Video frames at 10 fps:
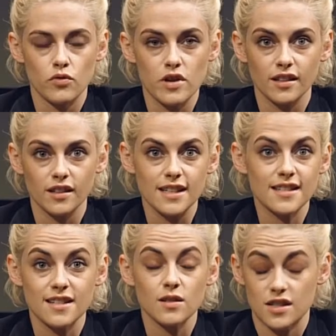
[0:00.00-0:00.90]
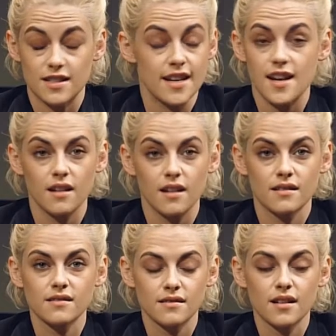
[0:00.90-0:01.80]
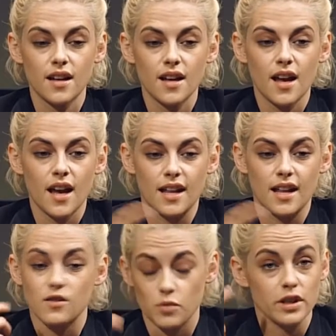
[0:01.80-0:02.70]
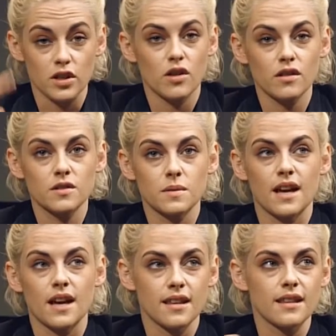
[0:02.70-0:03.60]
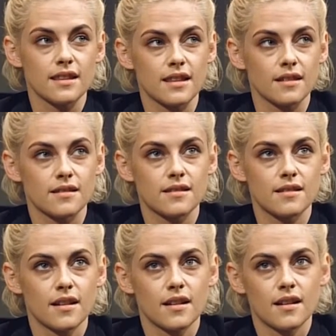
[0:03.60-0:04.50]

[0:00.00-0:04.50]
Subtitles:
really seen. And I think really struggles with that, and I think that that's